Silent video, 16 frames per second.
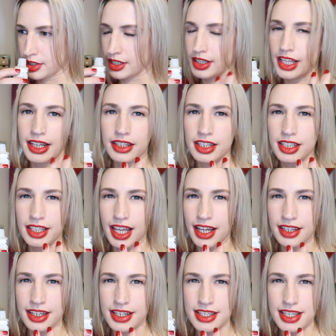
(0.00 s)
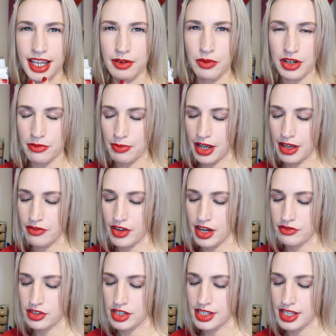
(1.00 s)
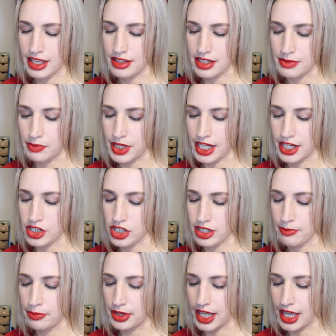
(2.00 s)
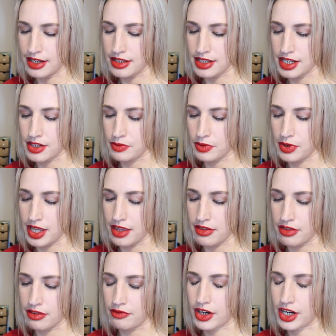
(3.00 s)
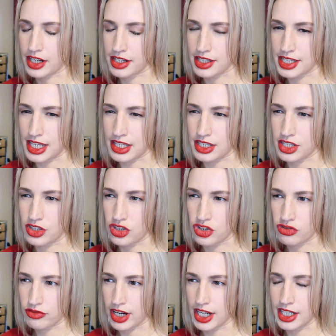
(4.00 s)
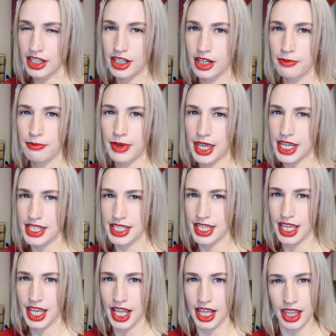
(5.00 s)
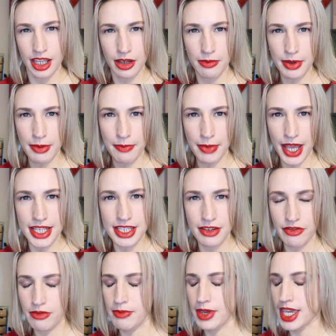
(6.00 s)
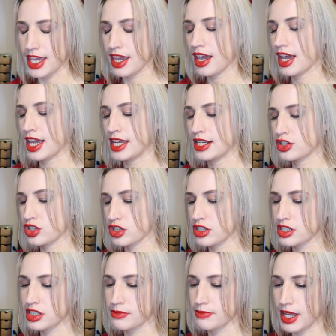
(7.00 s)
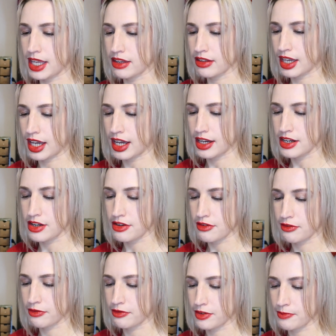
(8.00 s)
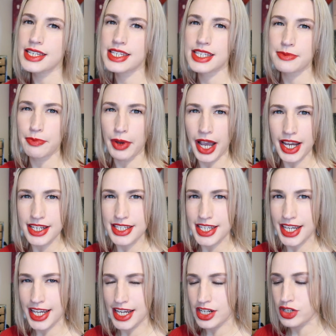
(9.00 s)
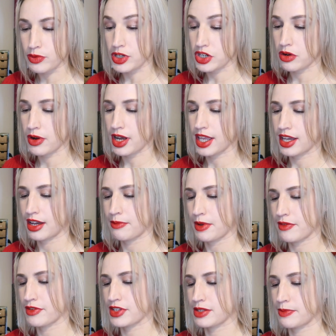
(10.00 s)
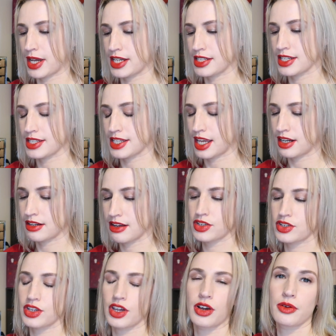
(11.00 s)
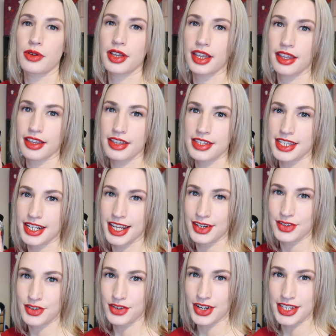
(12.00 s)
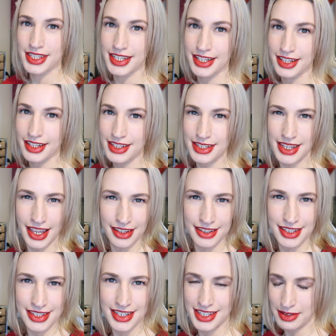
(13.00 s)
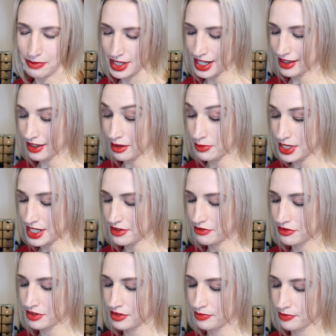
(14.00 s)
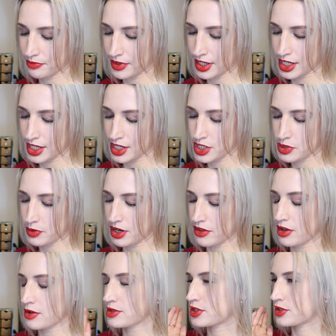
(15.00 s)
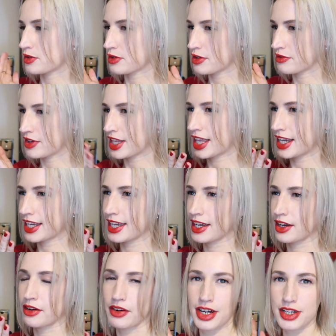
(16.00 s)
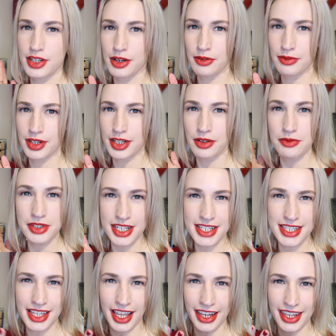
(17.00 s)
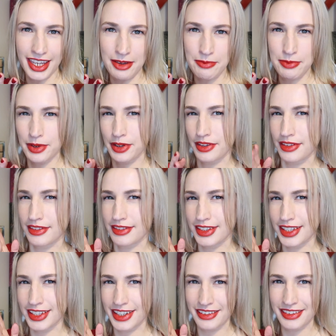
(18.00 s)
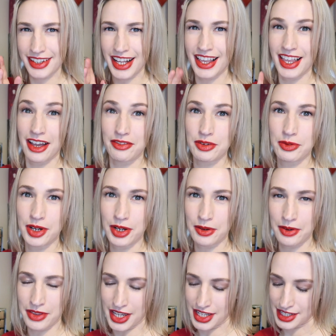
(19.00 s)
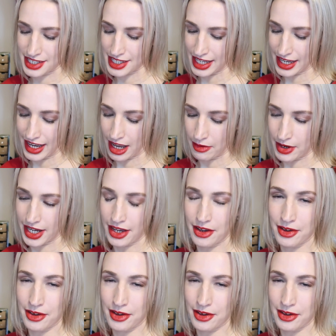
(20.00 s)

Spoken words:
ylang ylang is like one of my favourite scents, but actually blended with the frankincense and the geranium makes it a little bit better for me. It does smell kind of spicy-ish, which I quite like a bit of a spicy scent, so it's an interesting scent. It's something a little bit different. It's one of those, I don't know if I like it or I don't. I don't dislike it, but you know, I'll have to work with it and see how I get